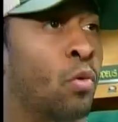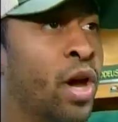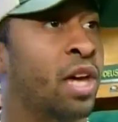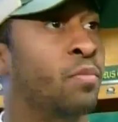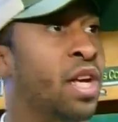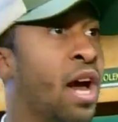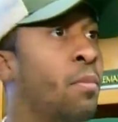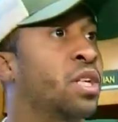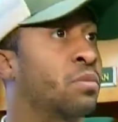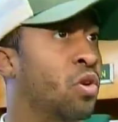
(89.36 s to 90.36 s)
of awakened me to
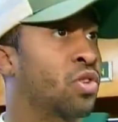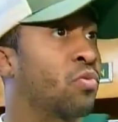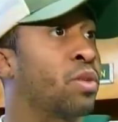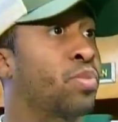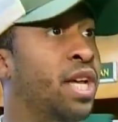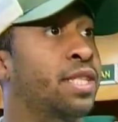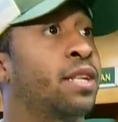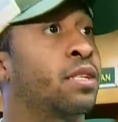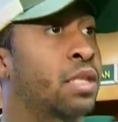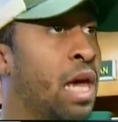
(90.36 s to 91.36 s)
how much emotion really plays
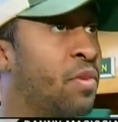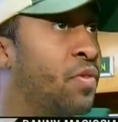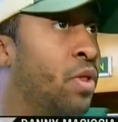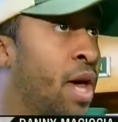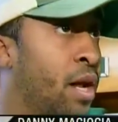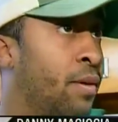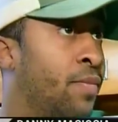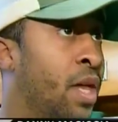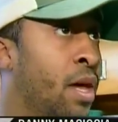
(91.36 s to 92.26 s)
into this game if you let it.